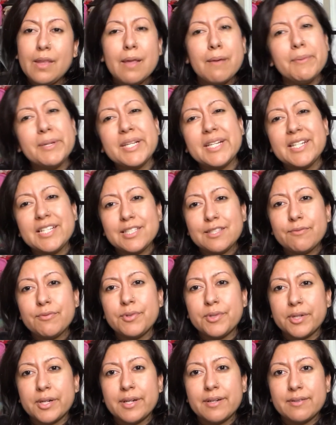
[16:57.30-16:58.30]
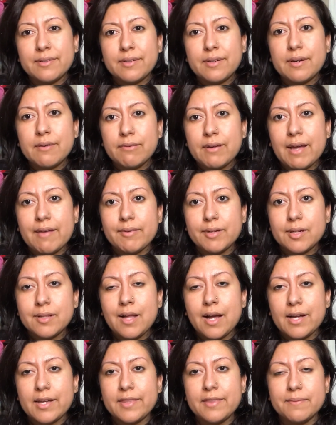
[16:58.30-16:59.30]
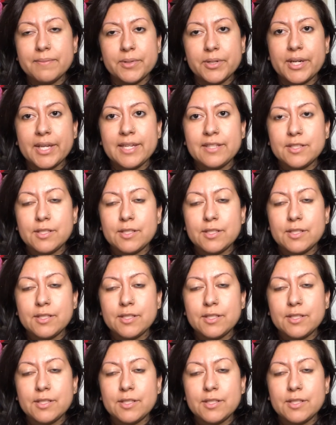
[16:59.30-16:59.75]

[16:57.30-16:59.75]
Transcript: But it is 4 or 5 o'clock in the morning,